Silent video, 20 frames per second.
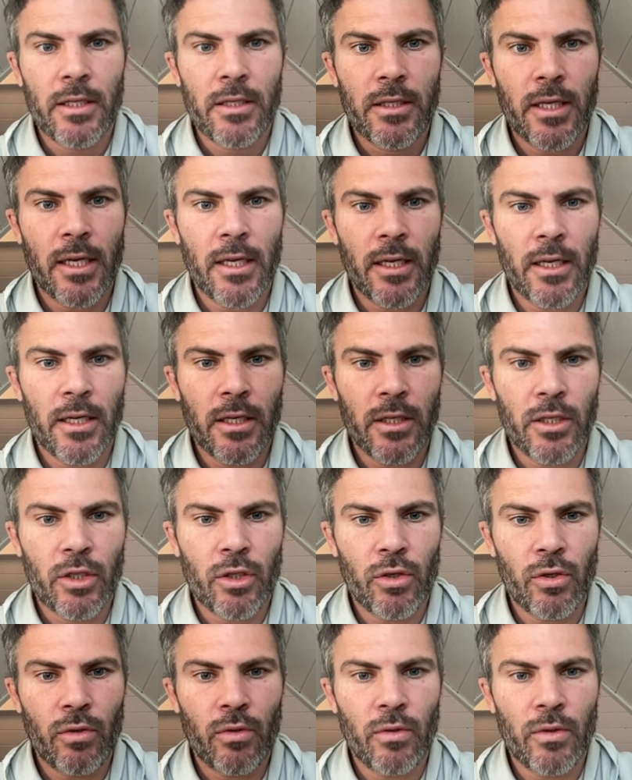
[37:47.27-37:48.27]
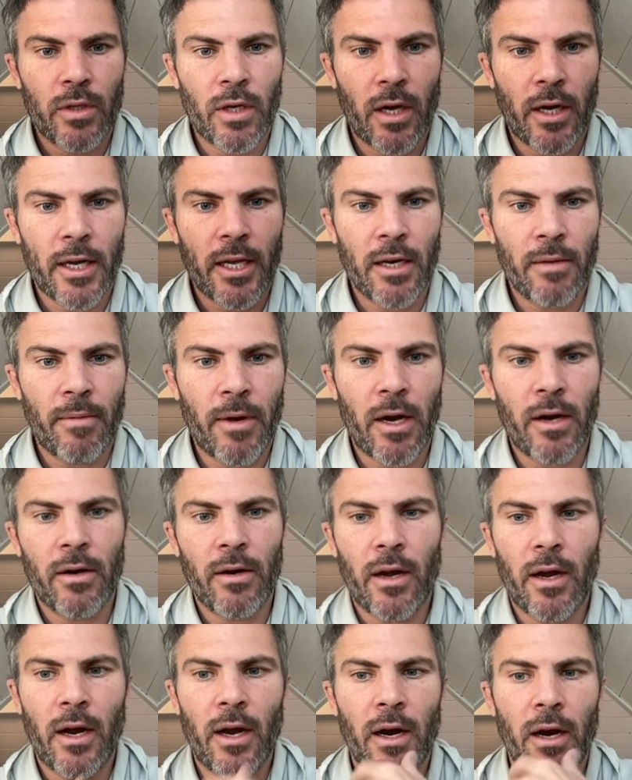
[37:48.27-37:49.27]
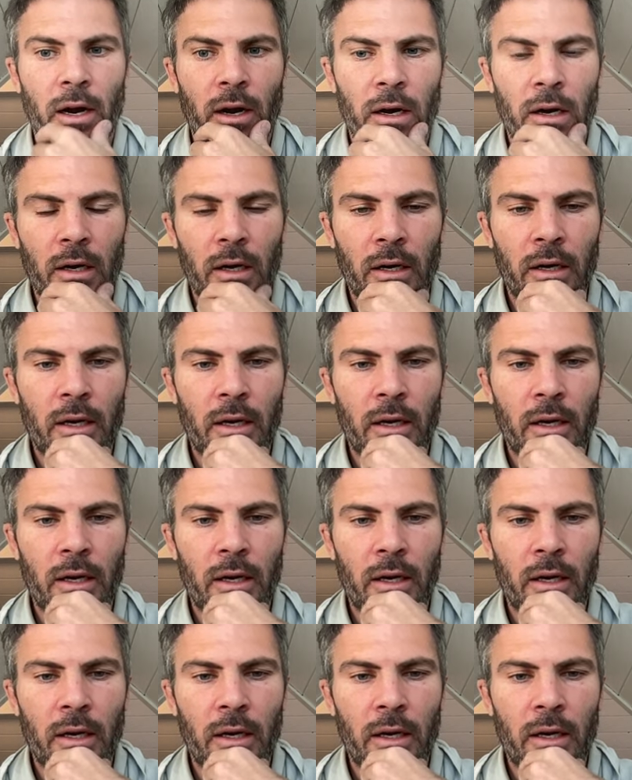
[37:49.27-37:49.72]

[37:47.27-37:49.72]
get into talking about our